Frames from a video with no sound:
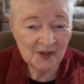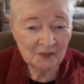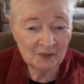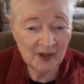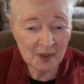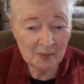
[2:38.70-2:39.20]

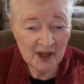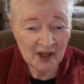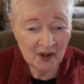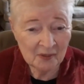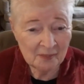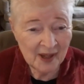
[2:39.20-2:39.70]
read
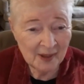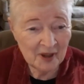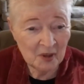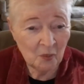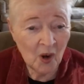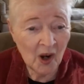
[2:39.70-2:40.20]
about and
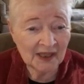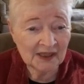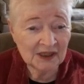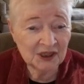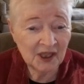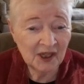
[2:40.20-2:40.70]
maybe
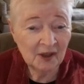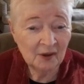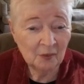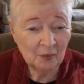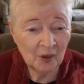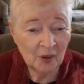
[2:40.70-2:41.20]
watched
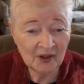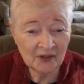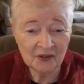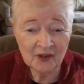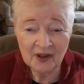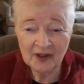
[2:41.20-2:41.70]

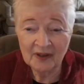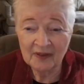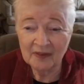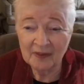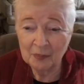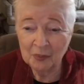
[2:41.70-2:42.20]
was
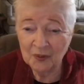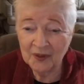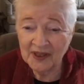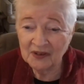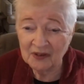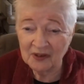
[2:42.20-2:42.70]
the
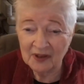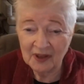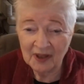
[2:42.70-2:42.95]
point